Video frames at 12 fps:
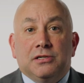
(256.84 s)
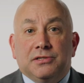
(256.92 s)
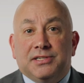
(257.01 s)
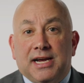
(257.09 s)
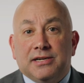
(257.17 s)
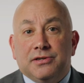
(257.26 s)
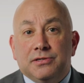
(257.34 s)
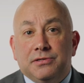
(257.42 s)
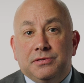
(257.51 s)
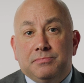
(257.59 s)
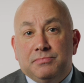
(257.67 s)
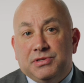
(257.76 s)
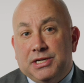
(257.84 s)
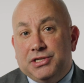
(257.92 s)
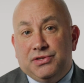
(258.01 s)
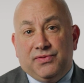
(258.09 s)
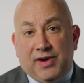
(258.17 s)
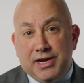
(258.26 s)
sectors, such as
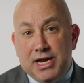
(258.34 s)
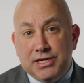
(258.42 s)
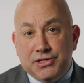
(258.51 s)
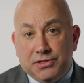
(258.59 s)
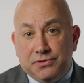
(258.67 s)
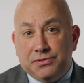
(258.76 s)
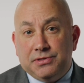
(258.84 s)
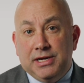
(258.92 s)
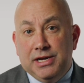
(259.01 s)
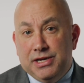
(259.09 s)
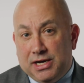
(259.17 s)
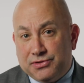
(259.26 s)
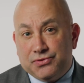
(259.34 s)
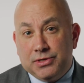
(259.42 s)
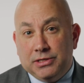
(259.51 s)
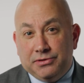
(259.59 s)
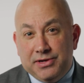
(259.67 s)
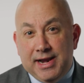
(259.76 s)
financials,
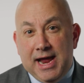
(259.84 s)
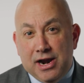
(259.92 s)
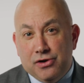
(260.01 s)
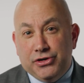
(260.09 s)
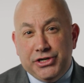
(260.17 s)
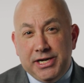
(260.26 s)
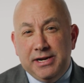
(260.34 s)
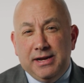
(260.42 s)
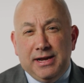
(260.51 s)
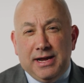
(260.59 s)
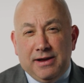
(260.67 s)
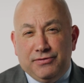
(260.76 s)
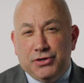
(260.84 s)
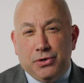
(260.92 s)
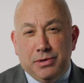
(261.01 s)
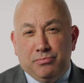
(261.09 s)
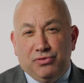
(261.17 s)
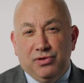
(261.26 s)
industrials, and energy, have shown
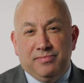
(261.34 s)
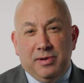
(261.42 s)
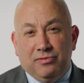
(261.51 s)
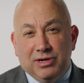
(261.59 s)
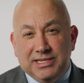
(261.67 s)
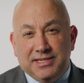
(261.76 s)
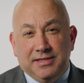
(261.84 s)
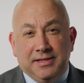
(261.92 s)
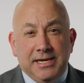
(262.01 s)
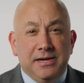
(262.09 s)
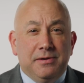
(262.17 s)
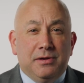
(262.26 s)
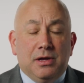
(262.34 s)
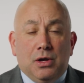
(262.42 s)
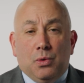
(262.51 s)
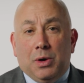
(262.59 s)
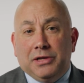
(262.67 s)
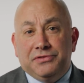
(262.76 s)
improvement recently,
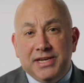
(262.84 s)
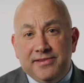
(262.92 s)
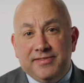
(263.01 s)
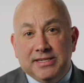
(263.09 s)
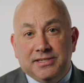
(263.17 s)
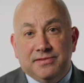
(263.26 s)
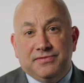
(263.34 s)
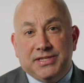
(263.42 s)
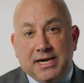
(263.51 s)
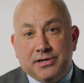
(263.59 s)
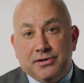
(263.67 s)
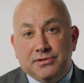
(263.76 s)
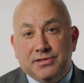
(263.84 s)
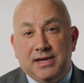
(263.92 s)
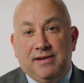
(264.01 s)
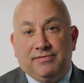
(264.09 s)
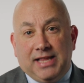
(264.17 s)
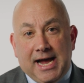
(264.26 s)
while defensive sectors
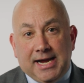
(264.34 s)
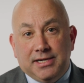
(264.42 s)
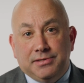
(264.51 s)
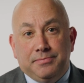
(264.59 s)
have lagged.